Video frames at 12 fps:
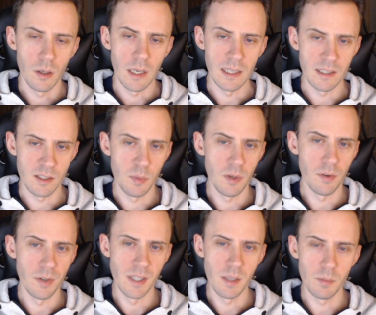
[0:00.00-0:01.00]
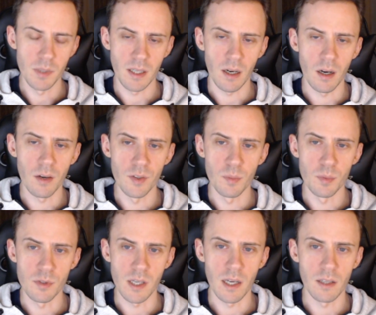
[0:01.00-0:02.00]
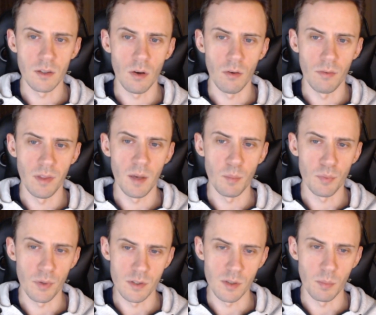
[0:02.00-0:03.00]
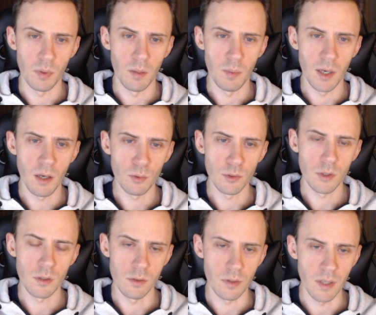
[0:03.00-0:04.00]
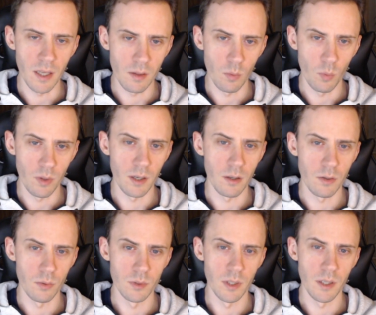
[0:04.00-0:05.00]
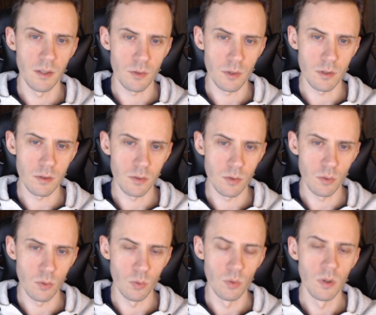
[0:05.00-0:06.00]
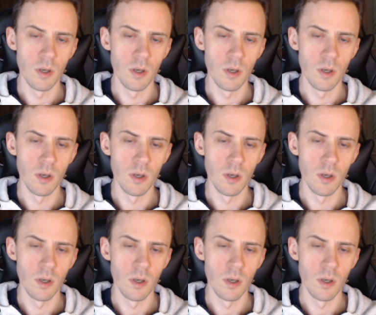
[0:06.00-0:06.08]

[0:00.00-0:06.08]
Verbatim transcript: And it's been redeemed at 100% of their principal amount, together with accrued interest to,